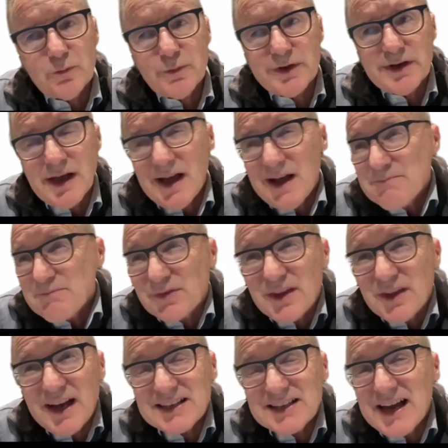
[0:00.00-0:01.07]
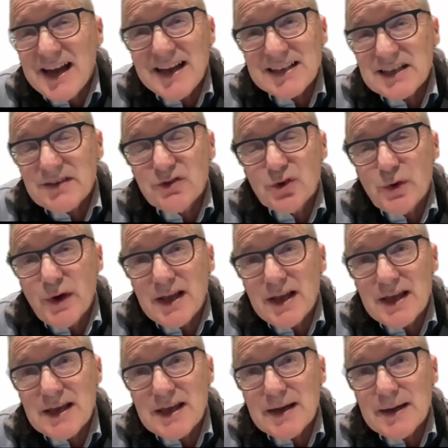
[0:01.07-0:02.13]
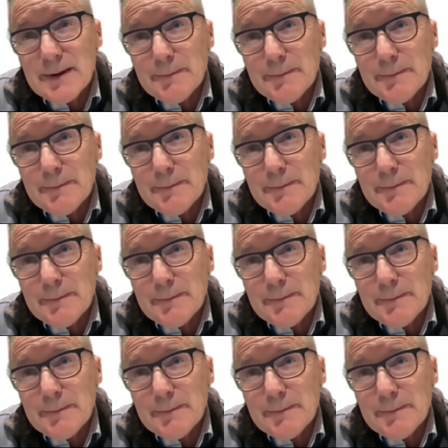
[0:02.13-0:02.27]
But I can't give you any